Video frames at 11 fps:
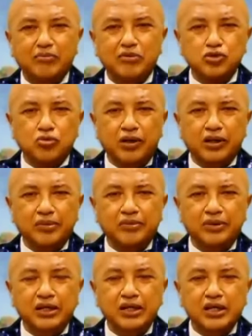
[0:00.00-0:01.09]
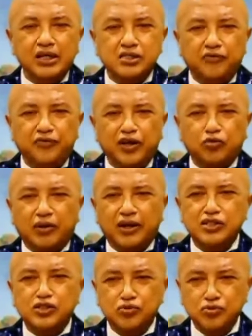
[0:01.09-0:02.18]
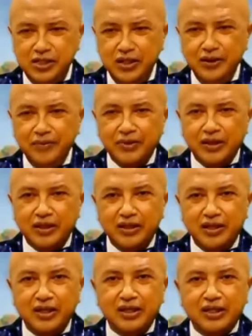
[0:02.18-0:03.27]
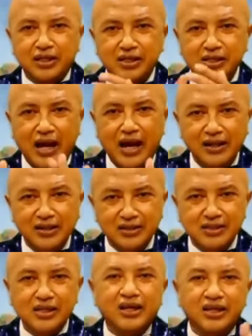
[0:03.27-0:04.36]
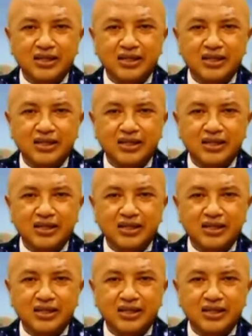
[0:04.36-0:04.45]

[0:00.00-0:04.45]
Abraham in the Sefer Torah of Jews is YAHVAH.